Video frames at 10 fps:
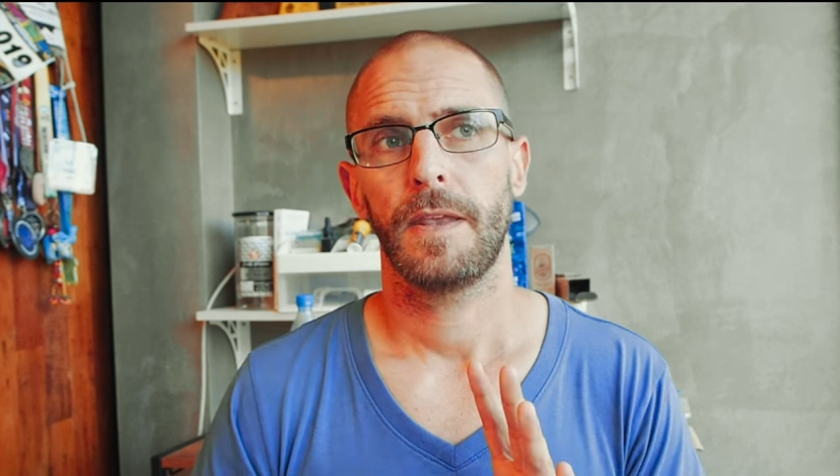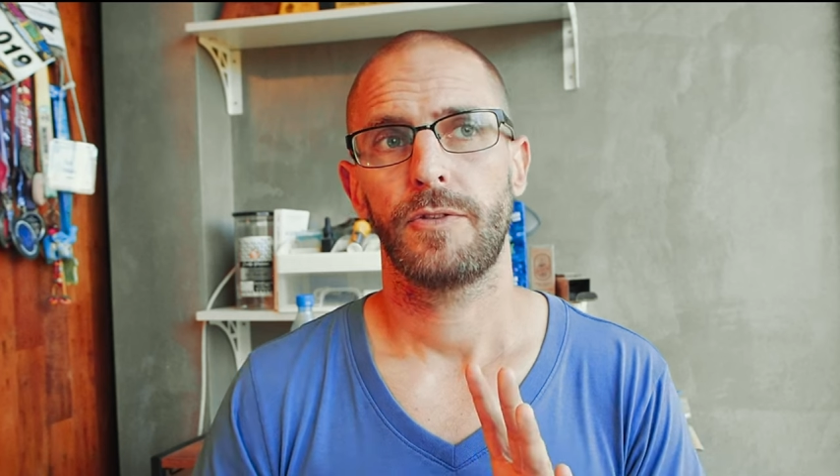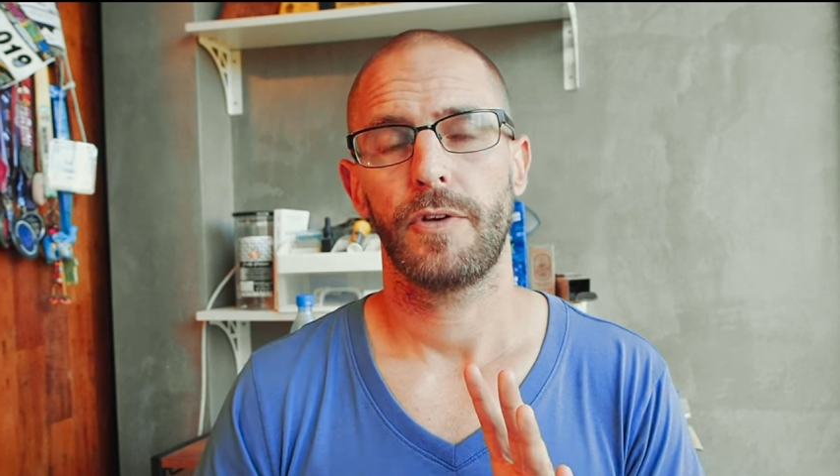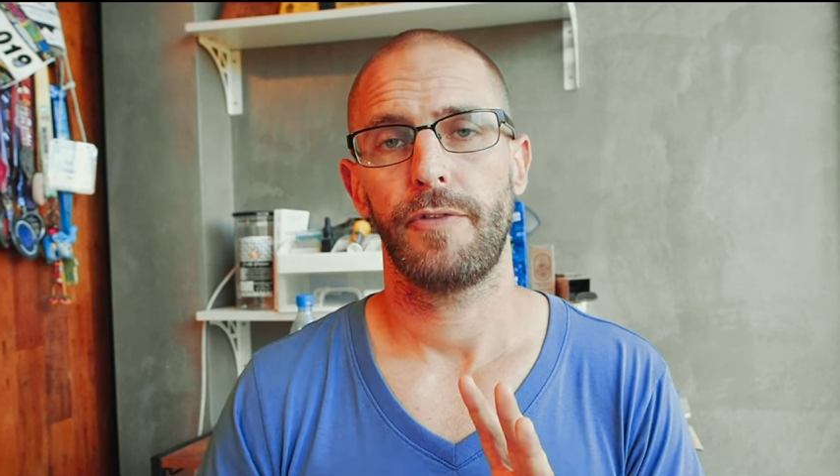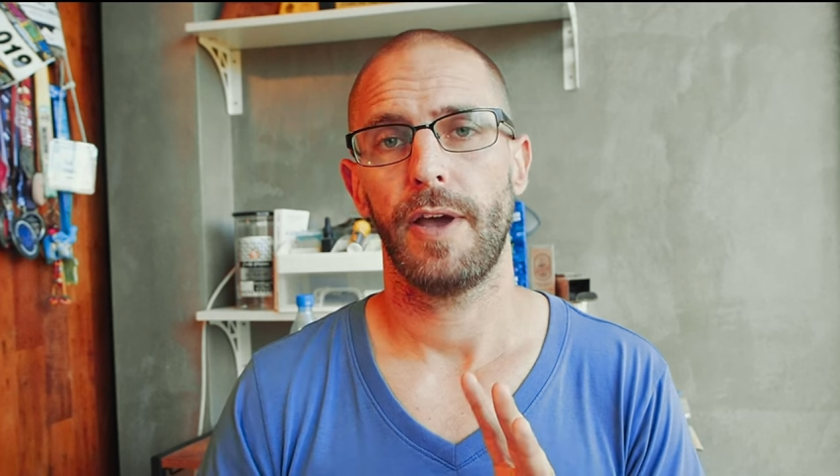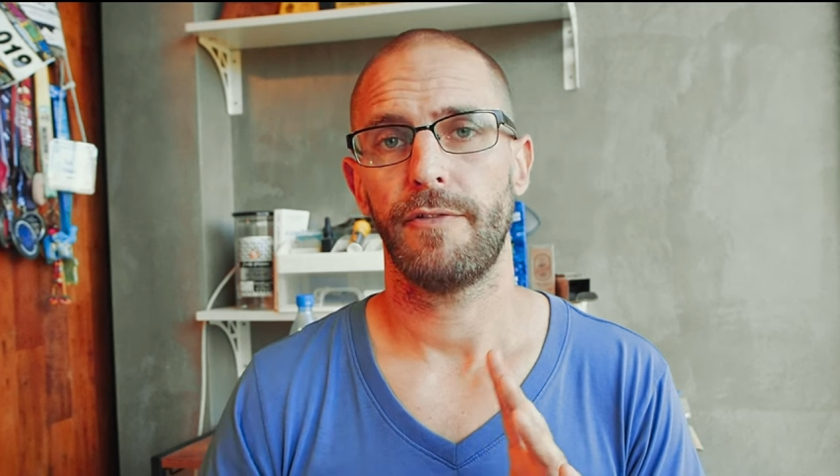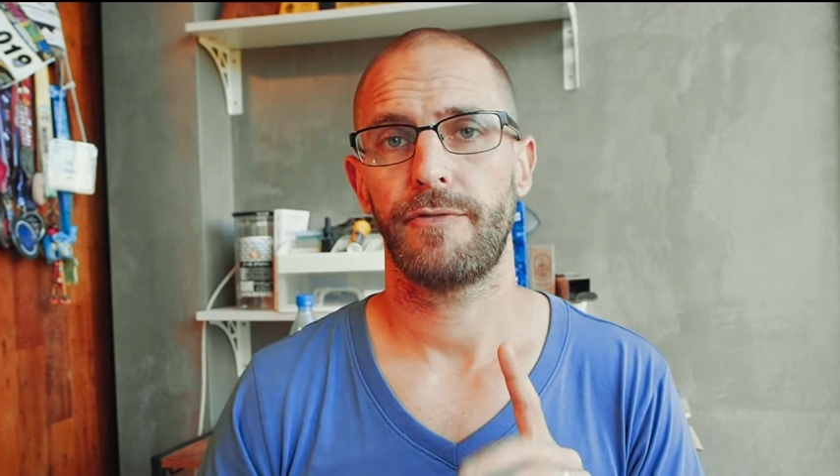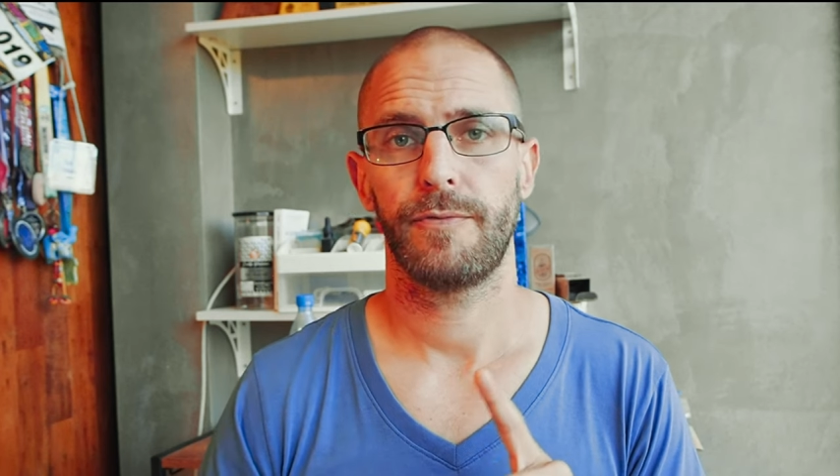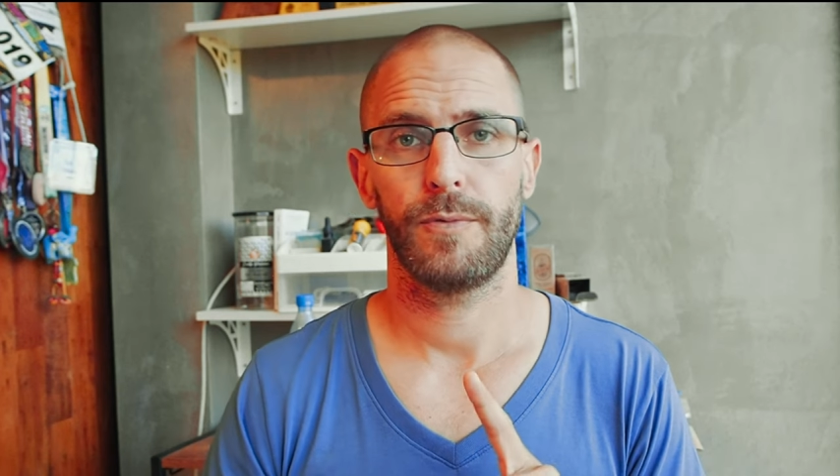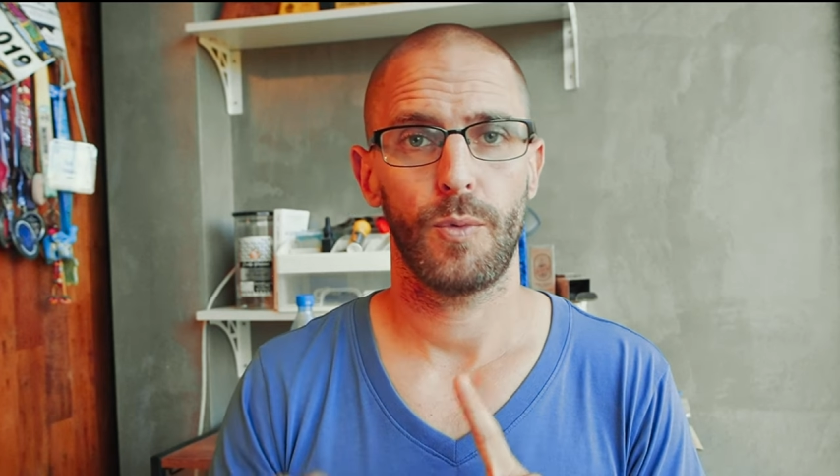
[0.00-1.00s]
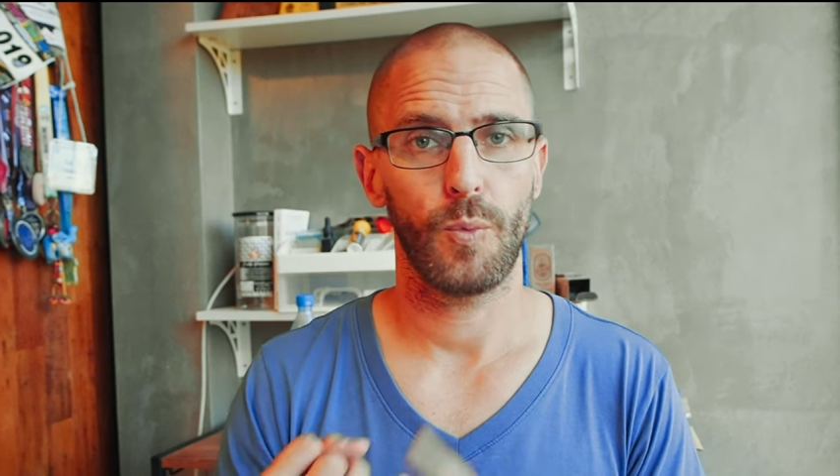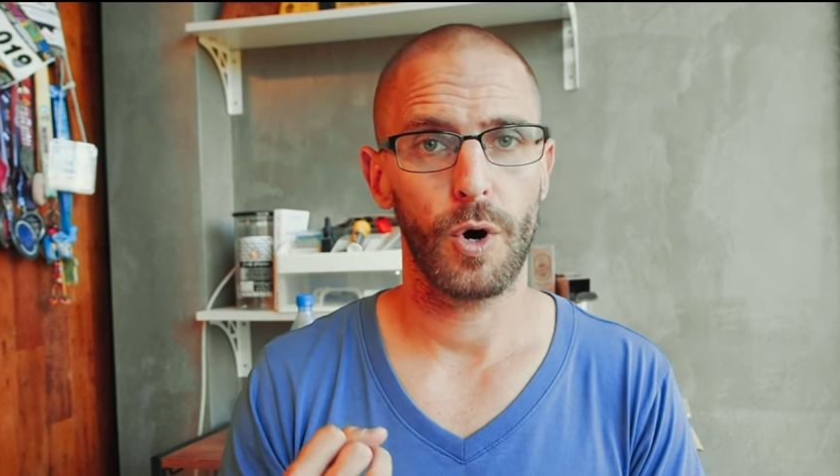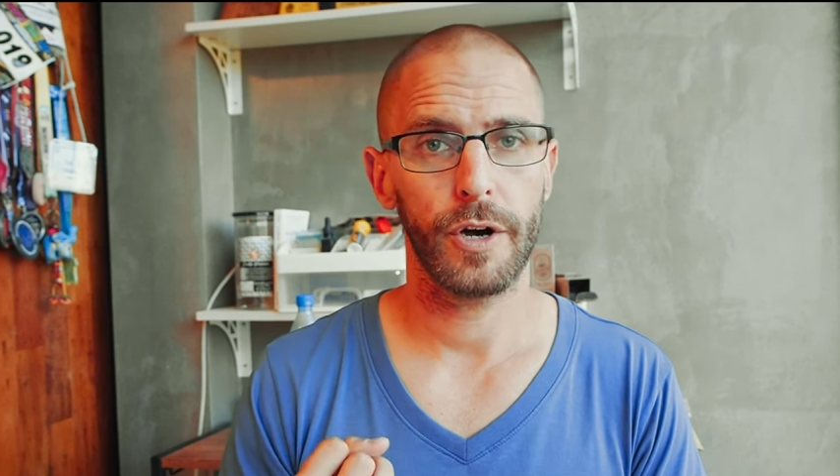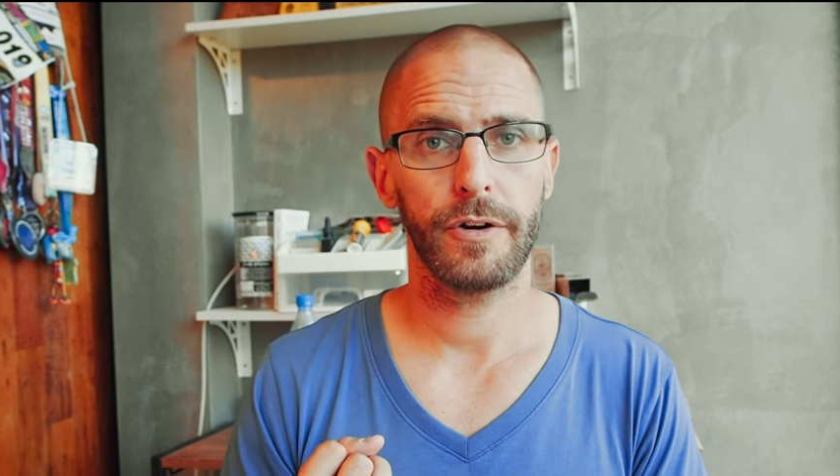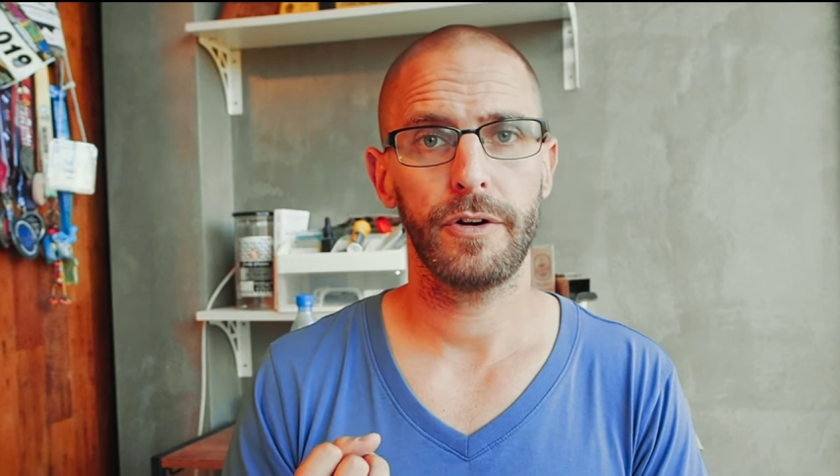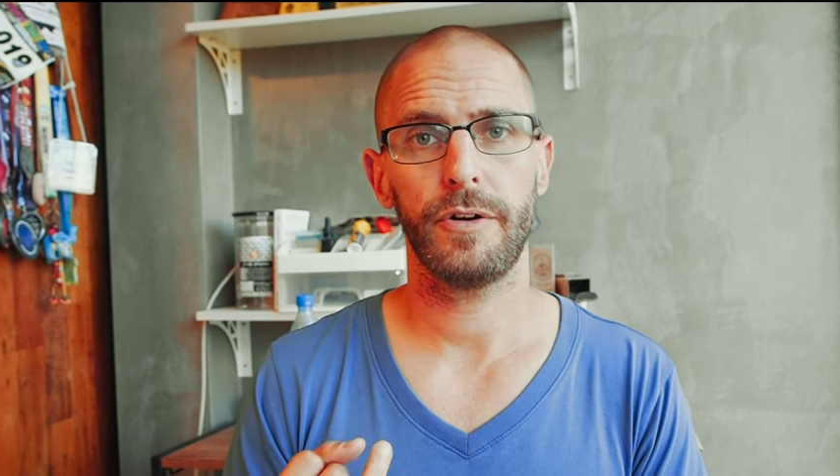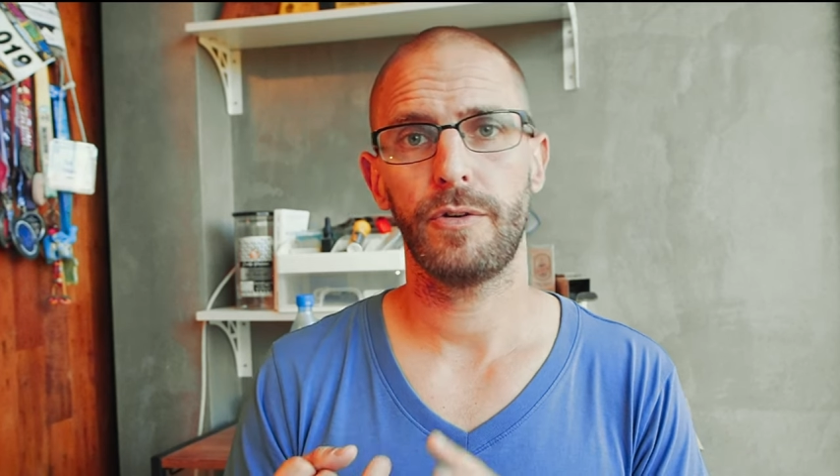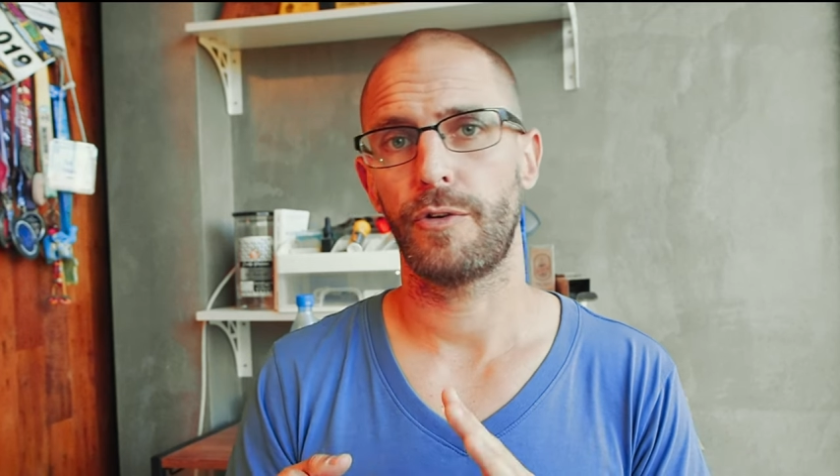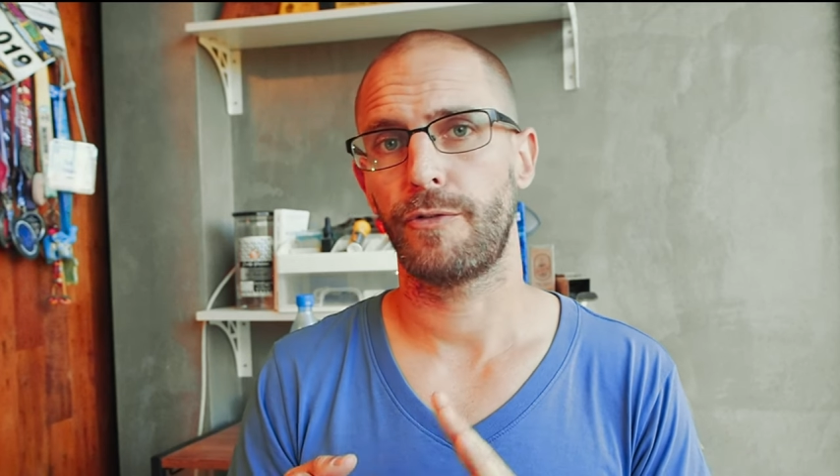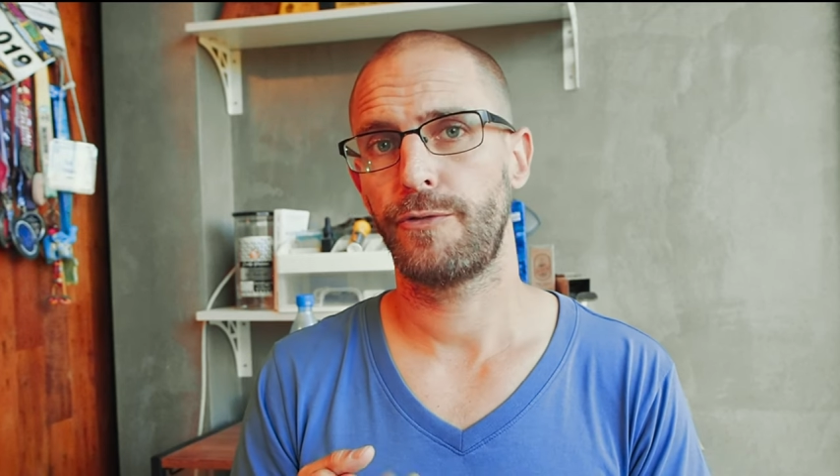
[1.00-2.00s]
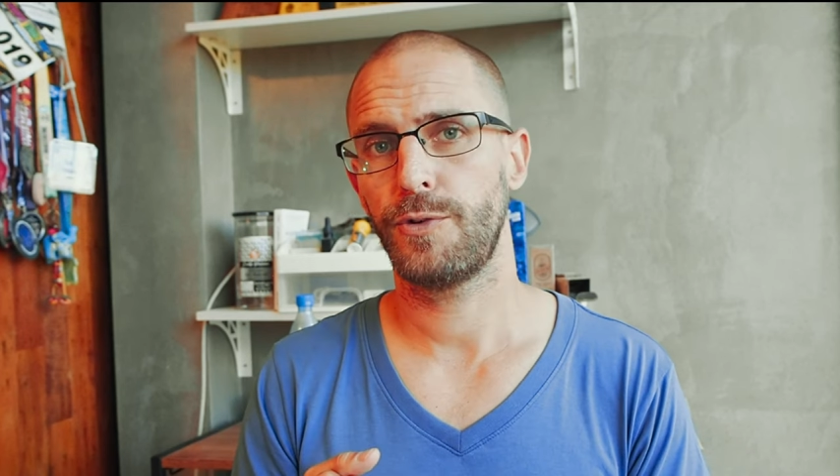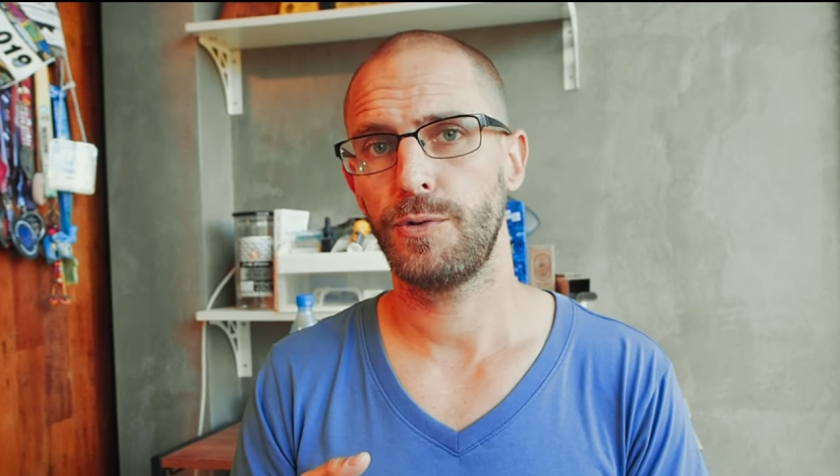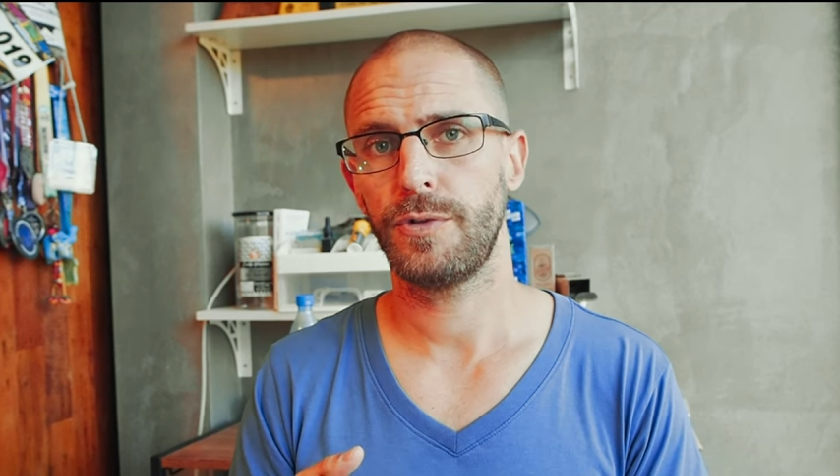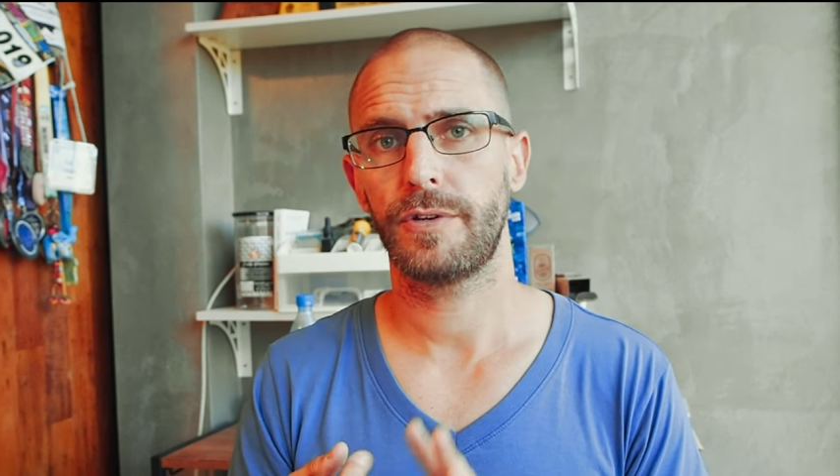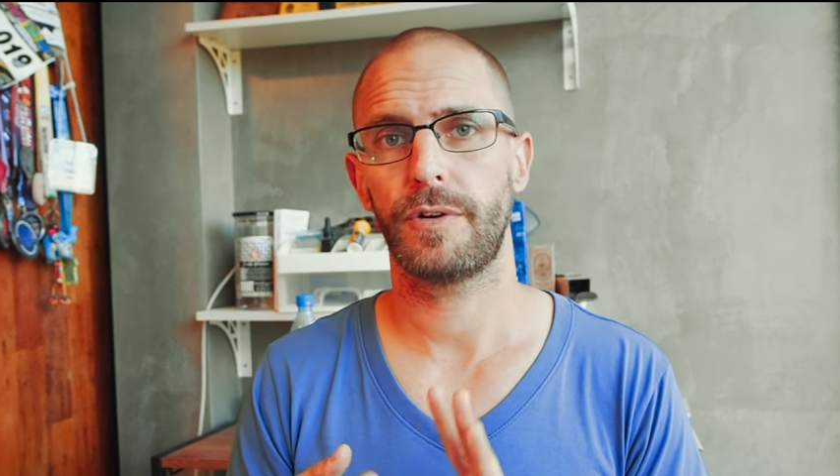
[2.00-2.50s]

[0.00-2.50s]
So if you have water or food